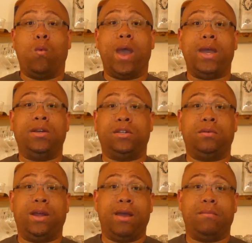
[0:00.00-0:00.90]
way
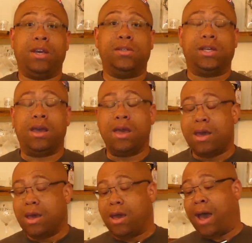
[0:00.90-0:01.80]
too damn easy.
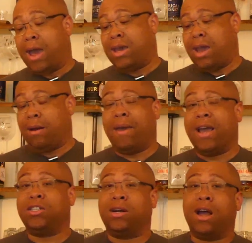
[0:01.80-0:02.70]
I can't
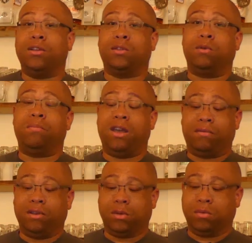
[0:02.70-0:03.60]
imagine how this would be
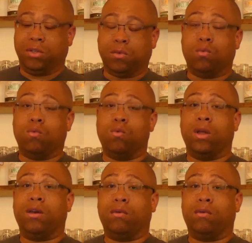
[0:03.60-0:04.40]
if this was really,